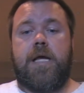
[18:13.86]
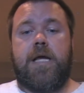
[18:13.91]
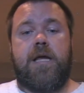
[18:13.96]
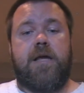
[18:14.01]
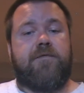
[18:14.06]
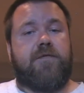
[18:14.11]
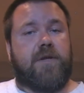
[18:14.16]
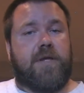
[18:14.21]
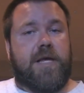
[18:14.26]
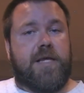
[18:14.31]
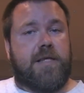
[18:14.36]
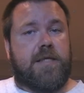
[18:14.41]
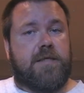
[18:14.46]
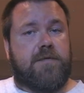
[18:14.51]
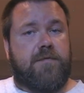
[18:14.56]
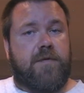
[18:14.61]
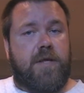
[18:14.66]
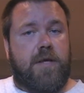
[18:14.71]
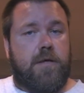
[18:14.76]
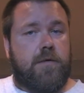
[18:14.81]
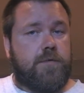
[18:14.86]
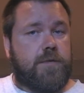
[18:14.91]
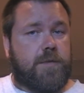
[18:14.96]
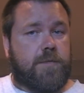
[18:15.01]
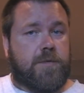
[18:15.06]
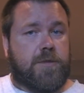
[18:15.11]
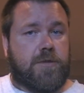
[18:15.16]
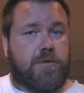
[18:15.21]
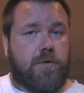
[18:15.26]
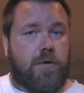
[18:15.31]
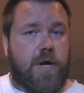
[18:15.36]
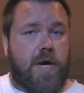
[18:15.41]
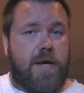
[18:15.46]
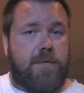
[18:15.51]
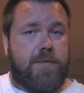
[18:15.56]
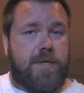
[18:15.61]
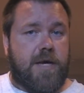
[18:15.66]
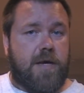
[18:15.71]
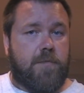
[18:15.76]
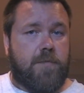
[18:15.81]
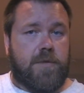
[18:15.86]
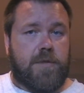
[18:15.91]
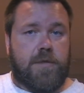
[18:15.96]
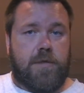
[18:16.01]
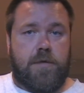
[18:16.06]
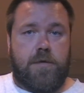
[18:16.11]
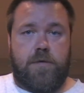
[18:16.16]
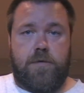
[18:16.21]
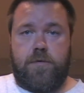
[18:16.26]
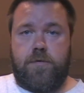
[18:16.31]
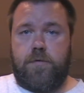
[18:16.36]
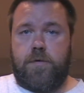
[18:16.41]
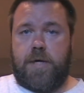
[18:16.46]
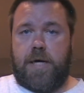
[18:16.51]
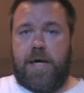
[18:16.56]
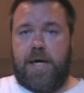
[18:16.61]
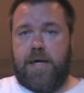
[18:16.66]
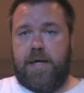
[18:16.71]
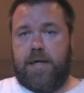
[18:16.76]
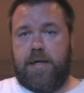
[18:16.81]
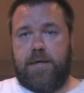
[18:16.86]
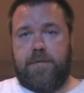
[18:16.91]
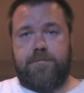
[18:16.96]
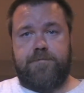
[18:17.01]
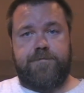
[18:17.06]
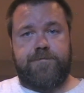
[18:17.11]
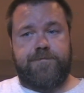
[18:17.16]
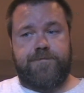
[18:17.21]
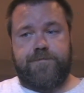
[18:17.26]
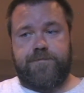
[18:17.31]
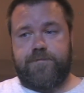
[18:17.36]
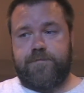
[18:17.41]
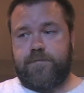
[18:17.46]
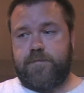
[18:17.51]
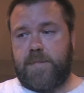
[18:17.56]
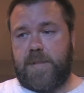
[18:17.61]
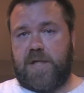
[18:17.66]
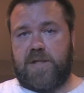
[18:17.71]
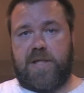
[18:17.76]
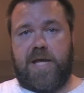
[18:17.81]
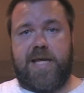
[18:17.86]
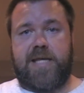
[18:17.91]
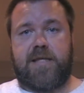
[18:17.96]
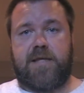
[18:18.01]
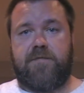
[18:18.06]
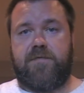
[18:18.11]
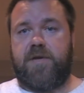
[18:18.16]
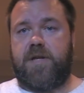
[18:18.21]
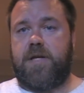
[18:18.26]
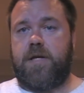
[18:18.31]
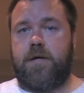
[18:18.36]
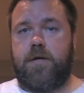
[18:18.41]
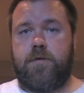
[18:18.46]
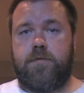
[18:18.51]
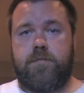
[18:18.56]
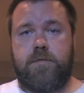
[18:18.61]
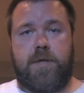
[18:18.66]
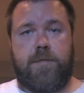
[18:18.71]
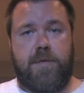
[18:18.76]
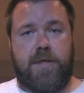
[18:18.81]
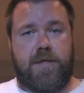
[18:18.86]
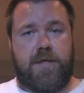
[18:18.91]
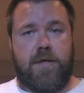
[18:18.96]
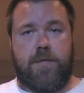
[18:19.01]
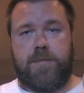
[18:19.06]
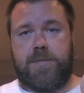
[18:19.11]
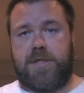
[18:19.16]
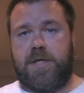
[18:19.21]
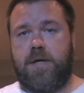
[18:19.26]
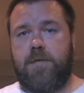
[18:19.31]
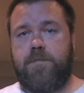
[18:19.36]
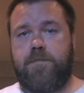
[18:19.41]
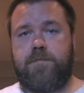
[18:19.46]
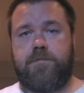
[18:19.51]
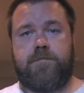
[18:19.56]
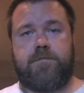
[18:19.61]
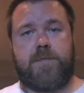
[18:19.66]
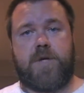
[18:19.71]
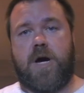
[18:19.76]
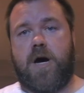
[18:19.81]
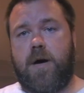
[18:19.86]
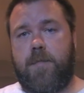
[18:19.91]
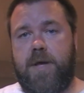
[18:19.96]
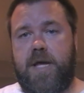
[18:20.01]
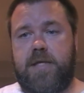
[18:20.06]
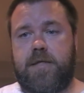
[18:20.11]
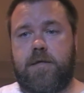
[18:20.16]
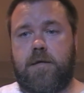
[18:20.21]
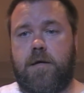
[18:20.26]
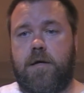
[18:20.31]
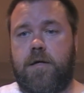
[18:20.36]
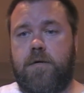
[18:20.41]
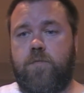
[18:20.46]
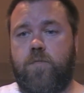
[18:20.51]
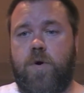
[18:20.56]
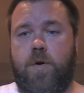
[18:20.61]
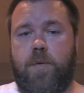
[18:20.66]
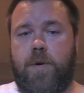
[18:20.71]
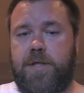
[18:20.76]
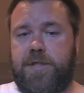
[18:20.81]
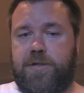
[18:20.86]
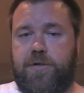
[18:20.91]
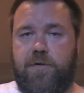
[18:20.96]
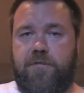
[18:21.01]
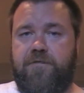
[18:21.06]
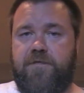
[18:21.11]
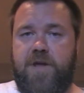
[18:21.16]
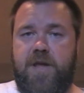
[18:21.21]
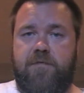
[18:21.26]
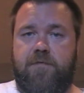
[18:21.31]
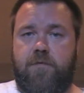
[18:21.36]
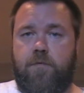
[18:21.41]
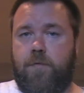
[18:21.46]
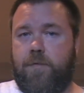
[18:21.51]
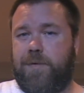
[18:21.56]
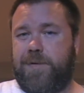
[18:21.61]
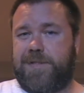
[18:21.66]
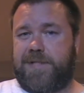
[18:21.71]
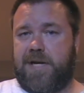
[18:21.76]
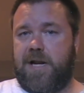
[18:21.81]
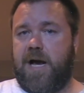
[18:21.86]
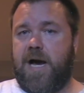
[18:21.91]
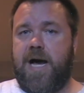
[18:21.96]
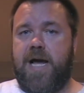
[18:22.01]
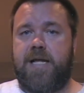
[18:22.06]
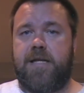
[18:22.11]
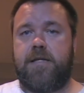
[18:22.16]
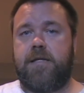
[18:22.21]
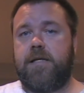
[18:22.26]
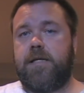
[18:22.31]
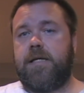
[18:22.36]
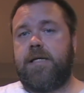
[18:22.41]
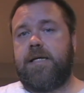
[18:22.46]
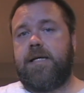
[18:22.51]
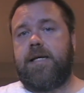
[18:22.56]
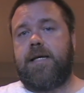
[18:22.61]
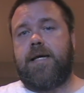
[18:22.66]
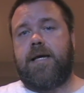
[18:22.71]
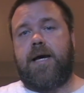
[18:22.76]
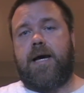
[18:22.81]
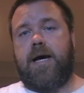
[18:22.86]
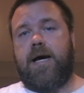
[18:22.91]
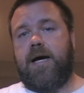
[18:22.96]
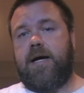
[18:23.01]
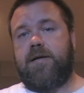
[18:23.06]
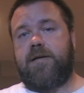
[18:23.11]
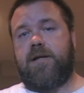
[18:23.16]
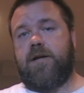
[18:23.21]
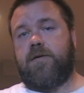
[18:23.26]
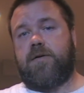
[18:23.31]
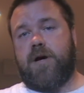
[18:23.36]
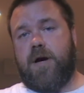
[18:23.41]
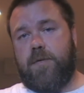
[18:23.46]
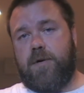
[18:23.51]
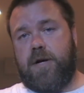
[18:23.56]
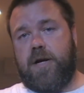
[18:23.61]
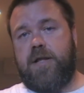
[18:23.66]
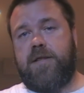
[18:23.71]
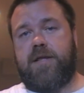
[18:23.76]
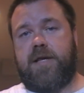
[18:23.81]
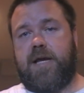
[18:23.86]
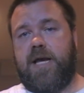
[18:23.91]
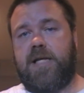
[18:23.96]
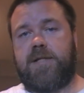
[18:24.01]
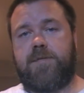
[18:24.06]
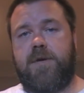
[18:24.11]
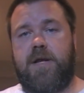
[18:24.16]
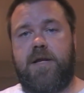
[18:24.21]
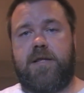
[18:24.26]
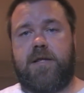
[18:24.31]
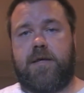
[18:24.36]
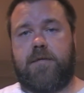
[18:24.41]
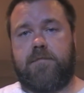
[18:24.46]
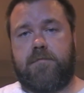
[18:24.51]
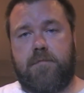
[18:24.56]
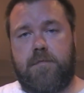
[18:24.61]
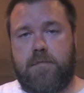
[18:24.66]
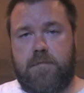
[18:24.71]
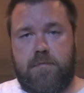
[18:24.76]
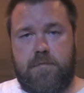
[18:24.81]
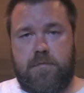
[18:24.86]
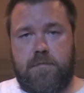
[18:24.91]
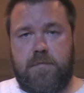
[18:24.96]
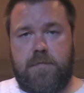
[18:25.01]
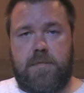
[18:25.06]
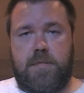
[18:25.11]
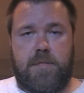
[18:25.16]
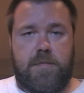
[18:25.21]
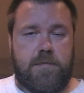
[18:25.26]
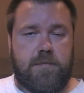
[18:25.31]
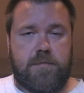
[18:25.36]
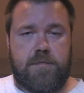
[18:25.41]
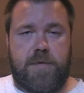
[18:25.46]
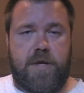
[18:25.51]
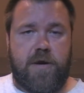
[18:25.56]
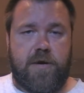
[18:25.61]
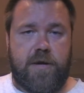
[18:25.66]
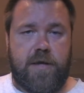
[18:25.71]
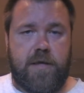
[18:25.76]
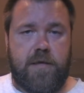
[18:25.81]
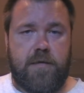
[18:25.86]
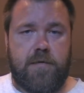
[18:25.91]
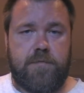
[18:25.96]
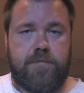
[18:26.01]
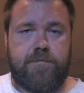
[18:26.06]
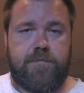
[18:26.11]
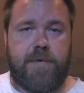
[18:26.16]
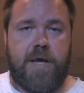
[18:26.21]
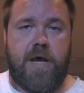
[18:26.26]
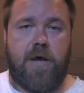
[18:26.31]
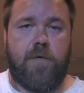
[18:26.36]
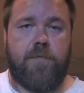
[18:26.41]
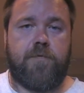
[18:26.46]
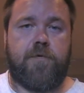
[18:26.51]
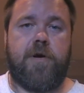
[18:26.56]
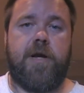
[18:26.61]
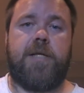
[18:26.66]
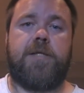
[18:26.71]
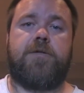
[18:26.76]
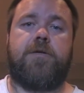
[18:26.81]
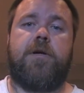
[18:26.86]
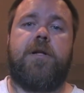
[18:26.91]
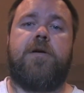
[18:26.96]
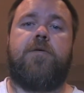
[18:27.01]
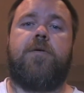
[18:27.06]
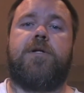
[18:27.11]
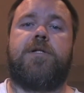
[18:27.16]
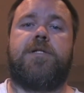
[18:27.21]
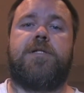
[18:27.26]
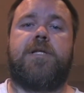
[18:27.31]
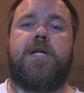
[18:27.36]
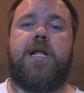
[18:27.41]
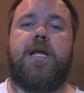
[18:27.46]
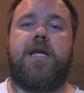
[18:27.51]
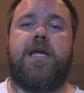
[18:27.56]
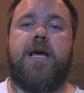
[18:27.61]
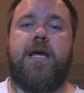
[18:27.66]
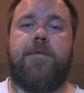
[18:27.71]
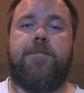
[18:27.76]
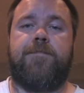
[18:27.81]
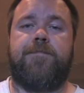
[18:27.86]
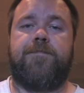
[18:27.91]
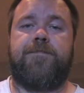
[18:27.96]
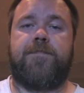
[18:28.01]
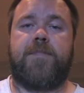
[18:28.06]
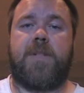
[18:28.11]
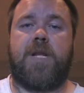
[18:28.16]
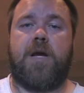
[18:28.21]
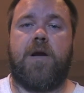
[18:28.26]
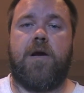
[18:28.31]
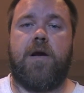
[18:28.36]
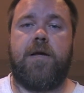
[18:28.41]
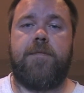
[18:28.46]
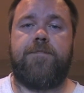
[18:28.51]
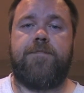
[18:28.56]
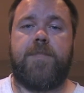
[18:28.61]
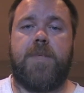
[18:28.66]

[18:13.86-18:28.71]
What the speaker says: If you like this video, subscribe down below. Like the video, give me a thumbs up, comment on what one's your favorite, what one's not. Comment on anything, ask me anything. I'm here to help or answer any questions that I can. All right?